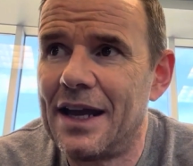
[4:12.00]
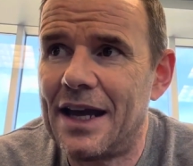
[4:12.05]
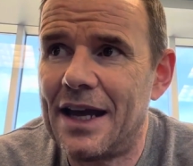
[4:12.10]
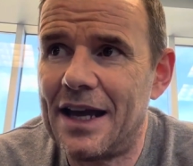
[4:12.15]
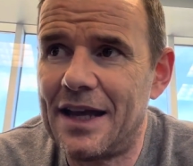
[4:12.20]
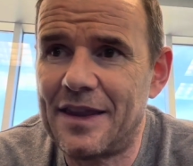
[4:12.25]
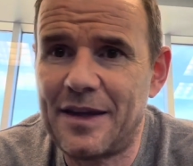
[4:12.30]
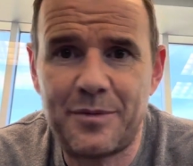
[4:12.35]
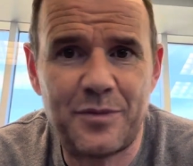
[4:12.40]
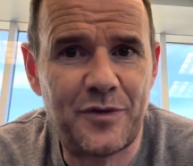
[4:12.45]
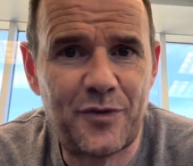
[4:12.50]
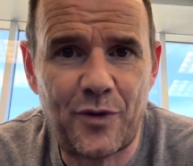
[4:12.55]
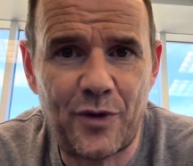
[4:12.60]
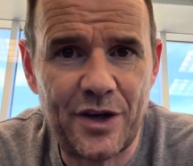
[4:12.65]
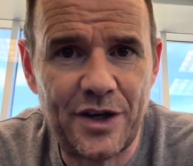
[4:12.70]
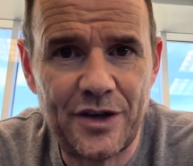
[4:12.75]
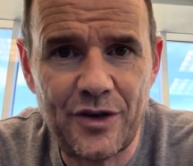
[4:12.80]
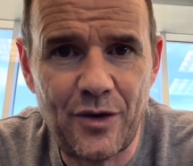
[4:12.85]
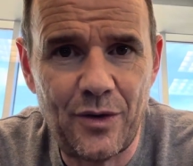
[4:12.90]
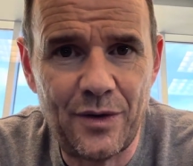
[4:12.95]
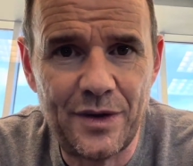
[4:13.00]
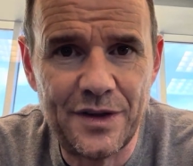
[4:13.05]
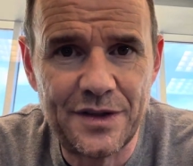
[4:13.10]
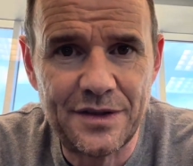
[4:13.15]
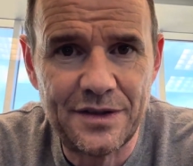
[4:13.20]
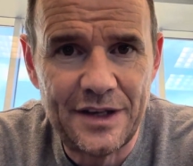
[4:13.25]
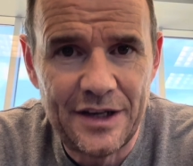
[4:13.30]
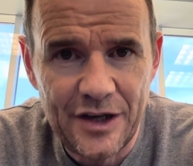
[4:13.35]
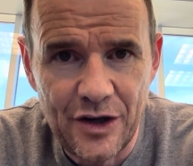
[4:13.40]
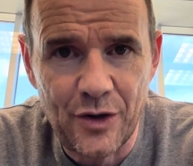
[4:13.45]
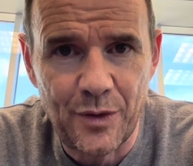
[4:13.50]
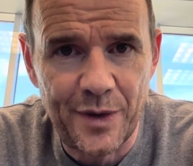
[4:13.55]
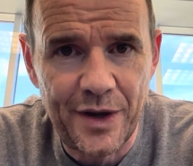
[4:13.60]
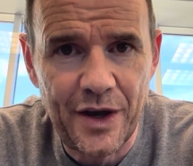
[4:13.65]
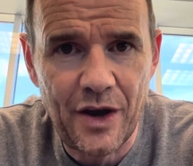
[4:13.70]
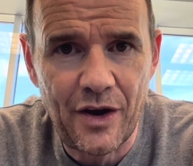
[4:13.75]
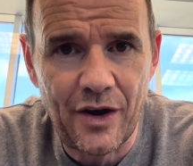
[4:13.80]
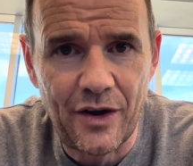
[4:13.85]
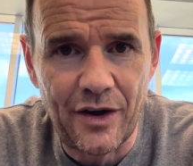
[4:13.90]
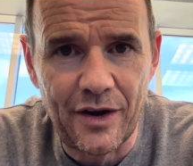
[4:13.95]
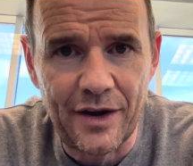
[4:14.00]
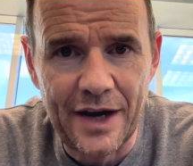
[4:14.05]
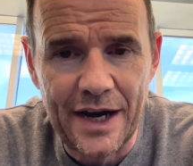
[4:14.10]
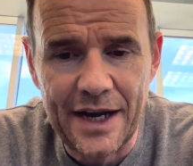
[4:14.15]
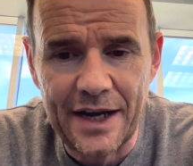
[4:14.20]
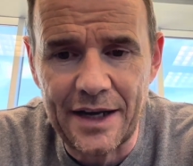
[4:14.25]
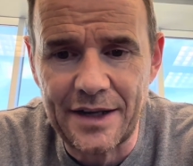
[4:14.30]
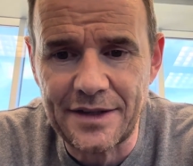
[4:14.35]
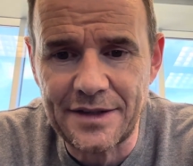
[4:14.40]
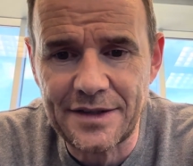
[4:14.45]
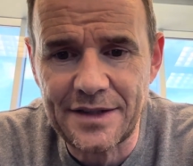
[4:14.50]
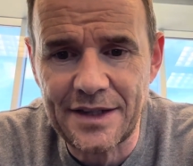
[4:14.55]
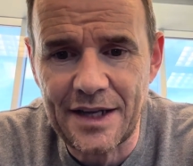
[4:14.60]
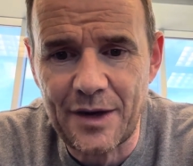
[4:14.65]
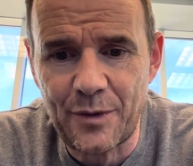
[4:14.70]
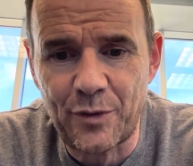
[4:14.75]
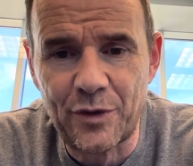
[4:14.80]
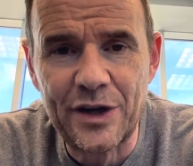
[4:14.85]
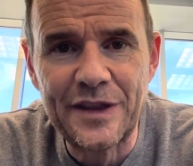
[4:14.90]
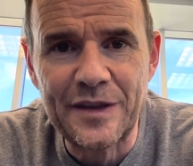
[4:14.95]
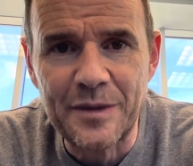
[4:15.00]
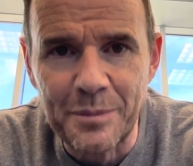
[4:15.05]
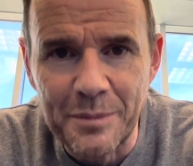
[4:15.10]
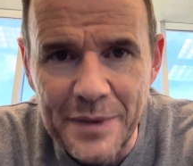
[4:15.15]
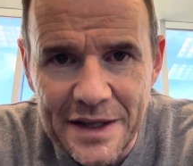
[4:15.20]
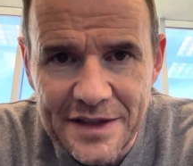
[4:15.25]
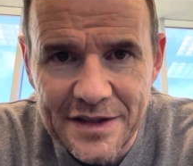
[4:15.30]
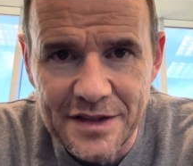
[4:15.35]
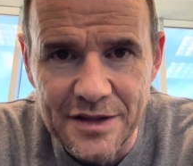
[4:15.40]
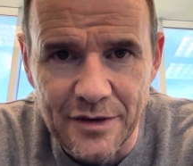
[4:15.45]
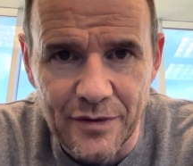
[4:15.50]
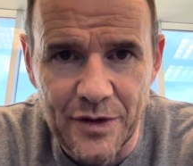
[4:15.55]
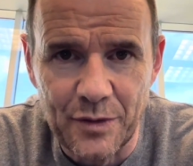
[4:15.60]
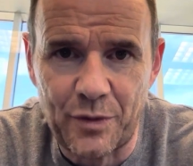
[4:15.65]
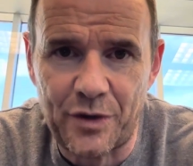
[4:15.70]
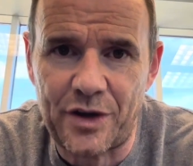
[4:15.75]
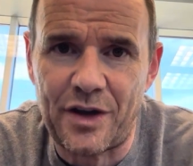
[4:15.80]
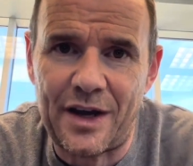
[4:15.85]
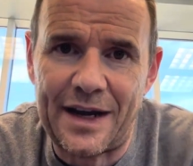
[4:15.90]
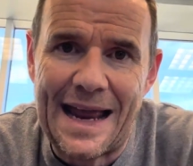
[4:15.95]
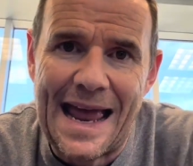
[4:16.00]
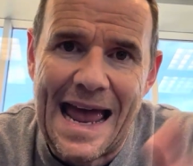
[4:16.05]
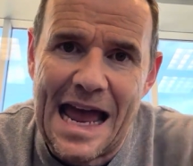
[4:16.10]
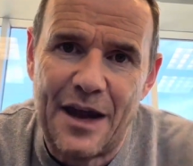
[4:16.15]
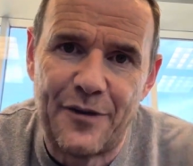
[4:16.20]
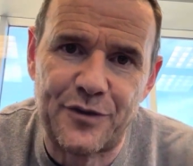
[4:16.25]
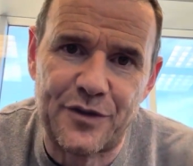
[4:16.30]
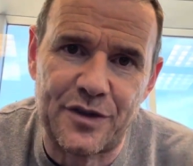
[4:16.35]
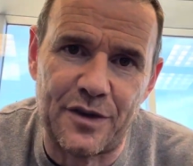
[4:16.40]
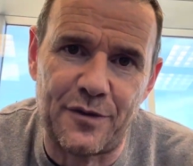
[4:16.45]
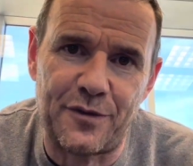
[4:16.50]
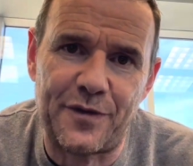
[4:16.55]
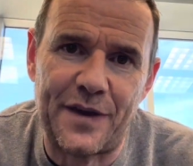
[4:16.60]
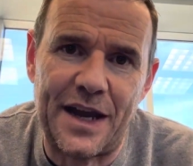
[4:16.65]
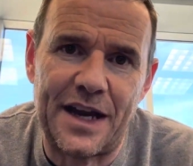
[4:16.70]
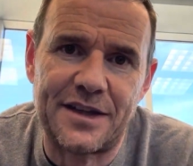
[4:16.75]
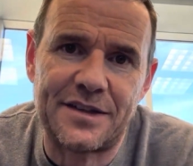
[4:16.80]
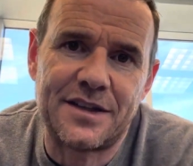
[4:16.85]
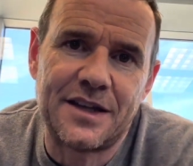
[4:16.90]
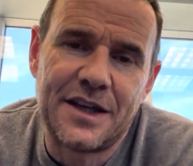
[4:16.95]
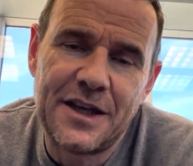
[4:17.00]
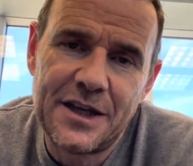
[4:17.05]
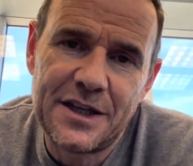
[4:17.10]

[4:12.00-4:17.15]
And then before you know it, here we are, and we're in the midst of it. We're not after the fact.